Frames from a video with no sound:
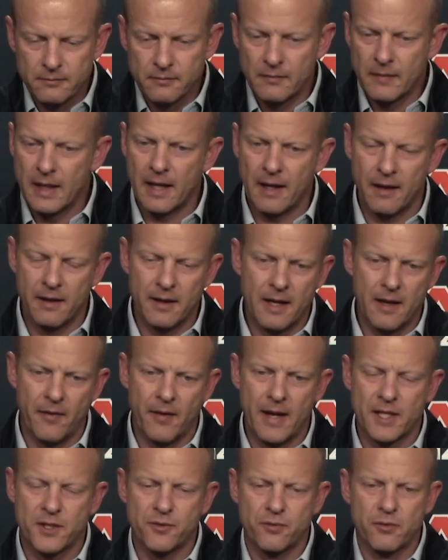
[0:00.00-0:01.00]
And
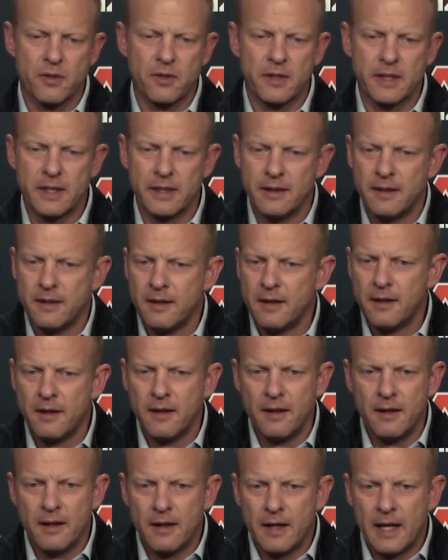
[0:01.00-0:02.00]
that's really,
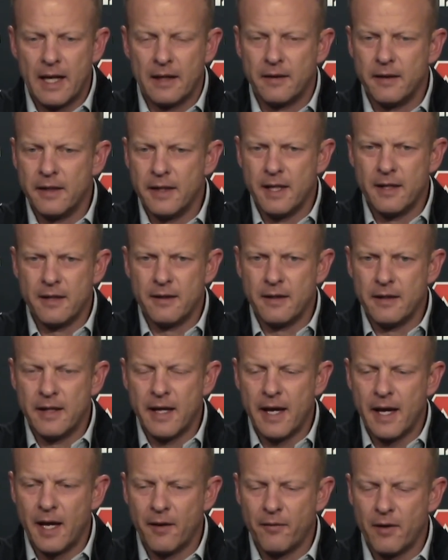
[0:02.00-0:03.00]
at the end of the
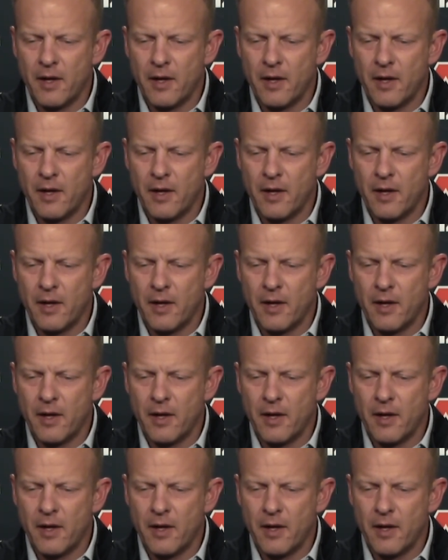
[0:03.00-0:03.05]
day,